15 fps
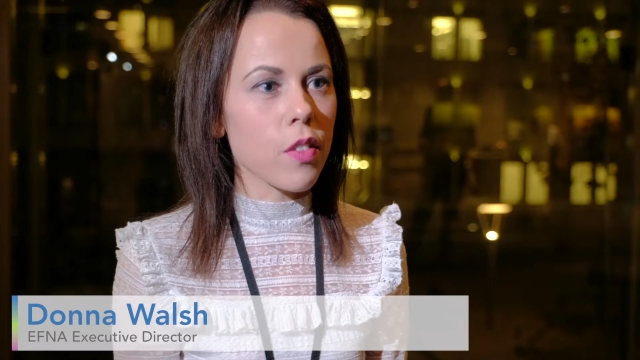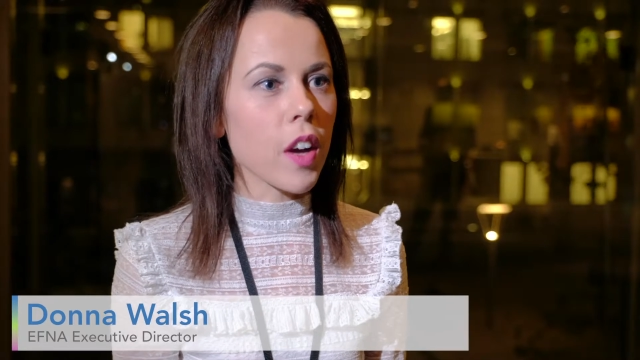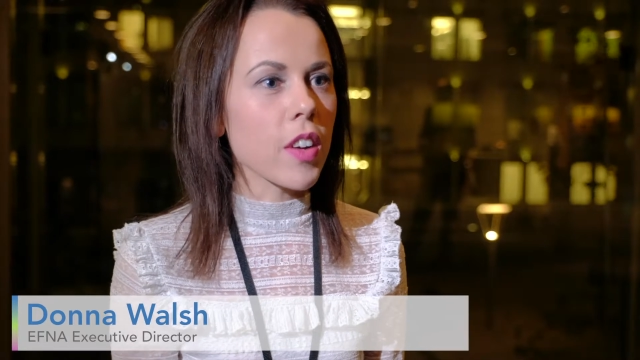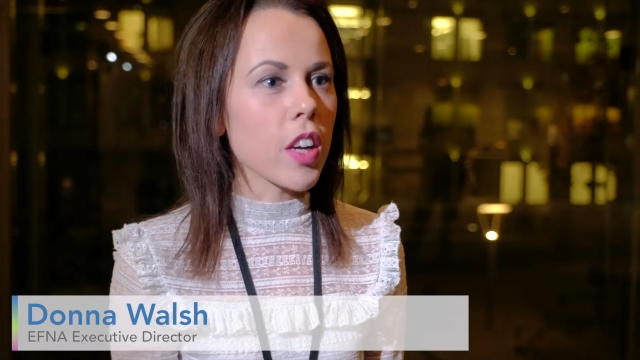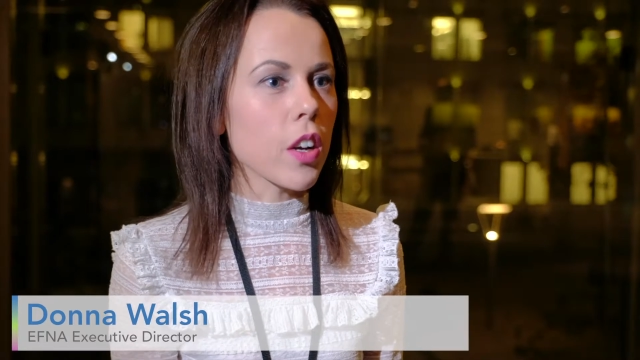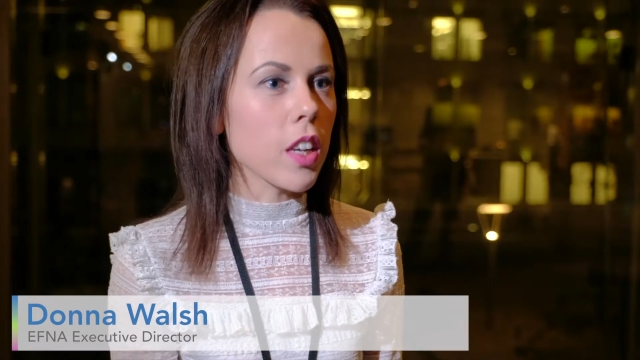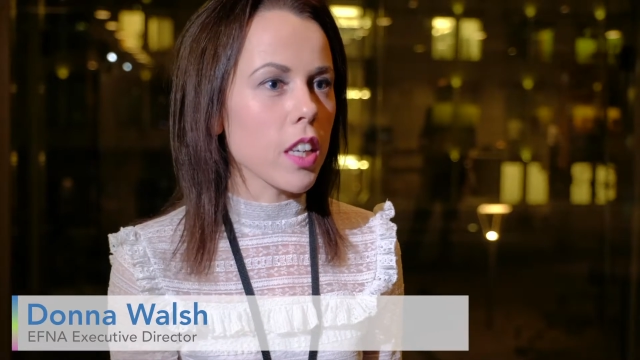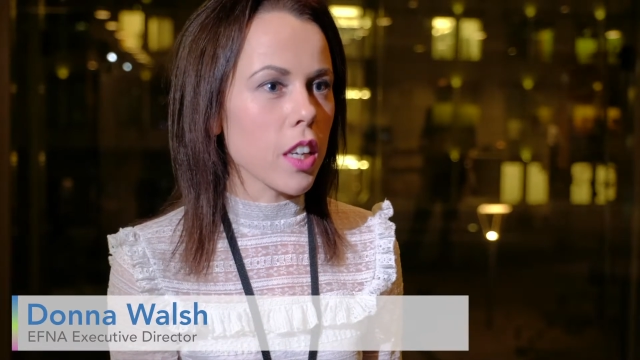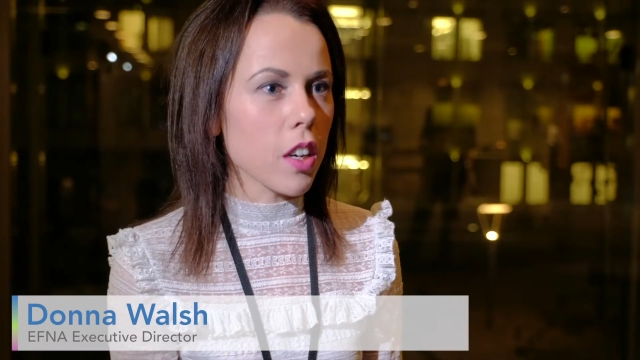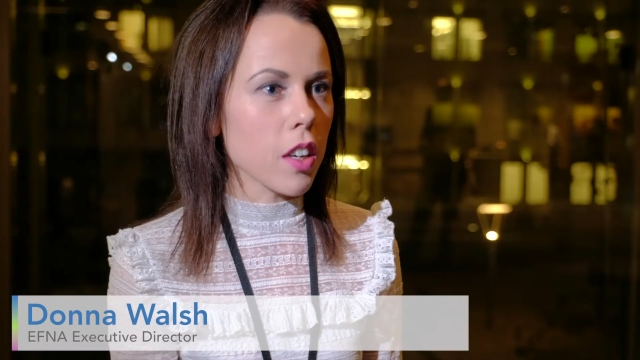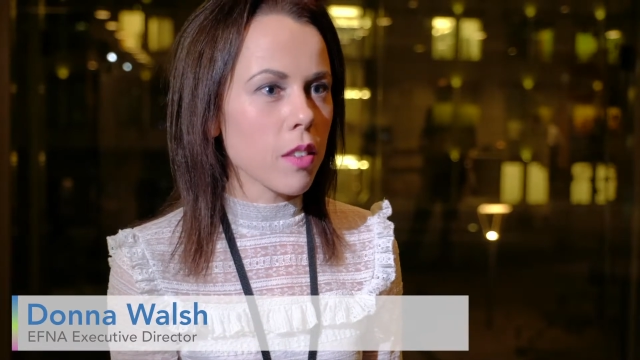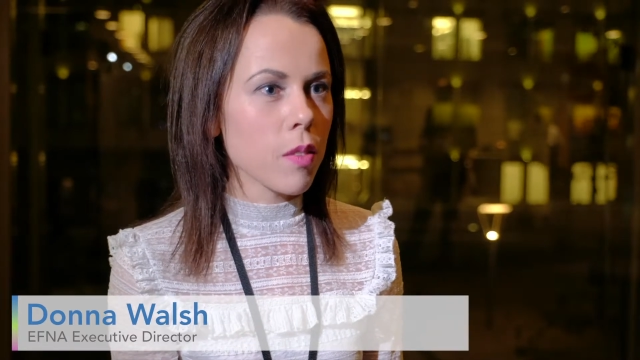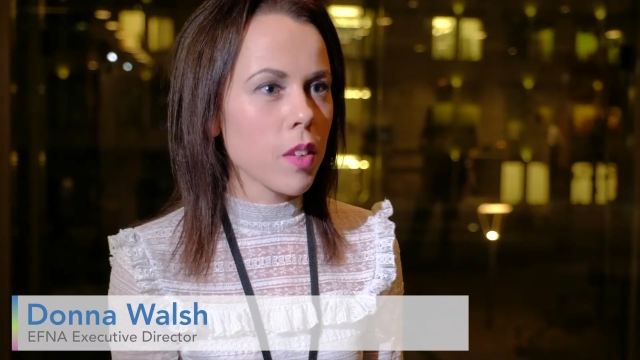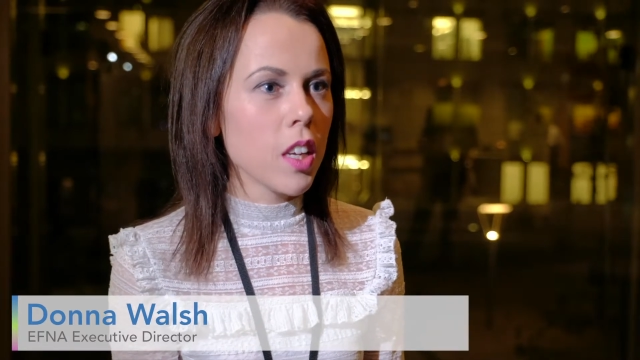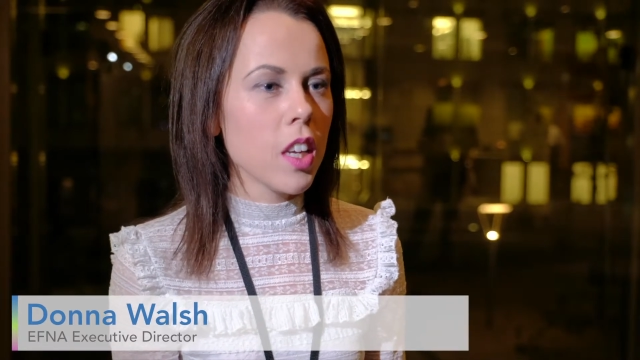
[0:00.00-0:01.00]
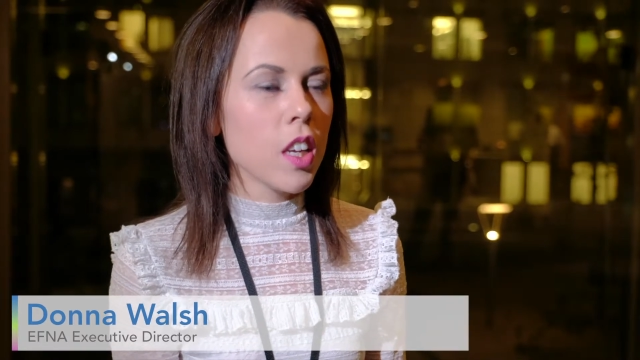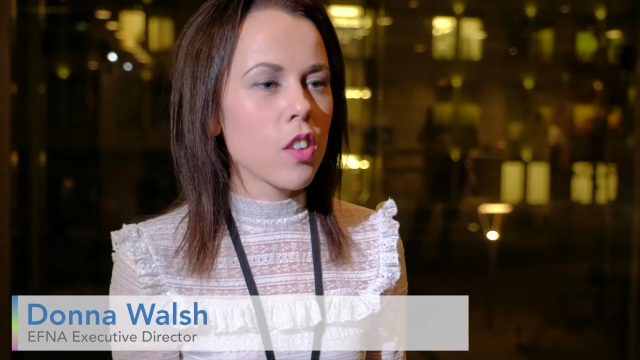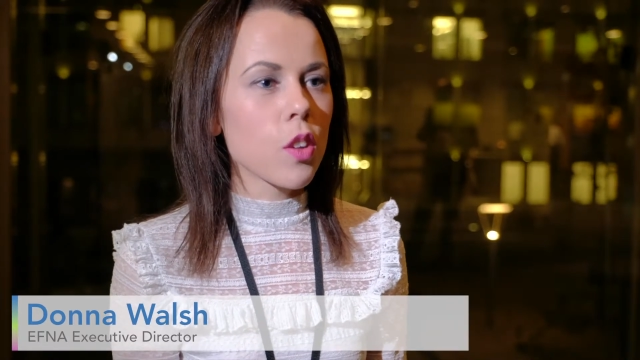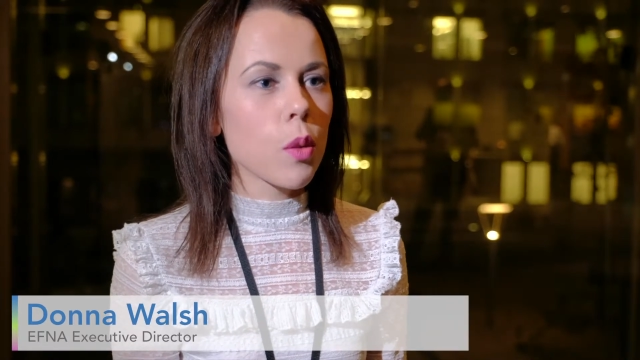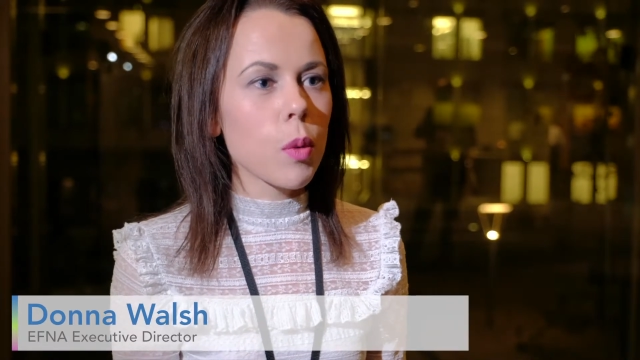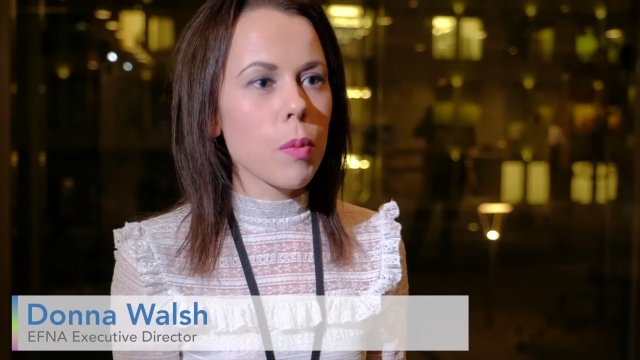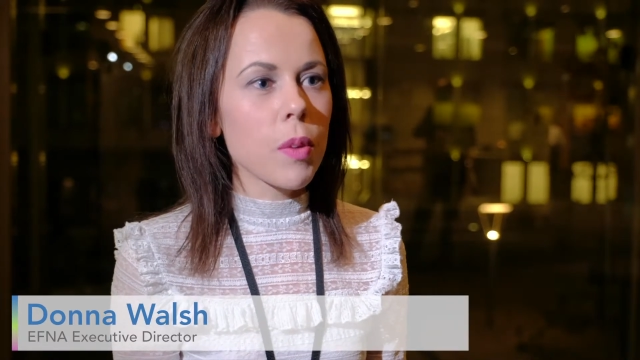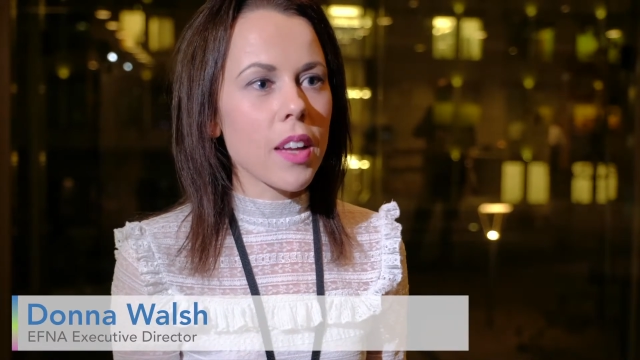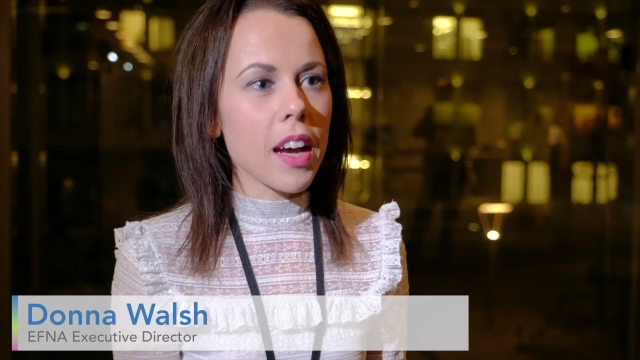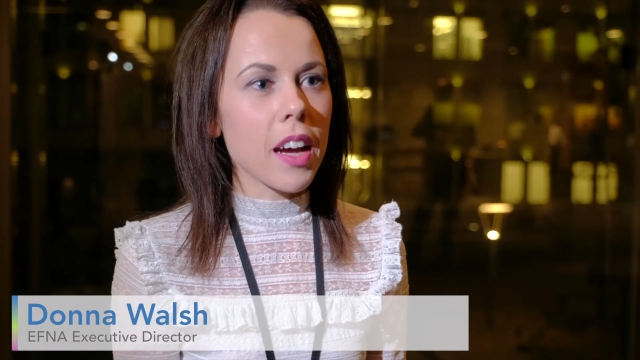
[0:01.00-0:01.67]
very early on. So we would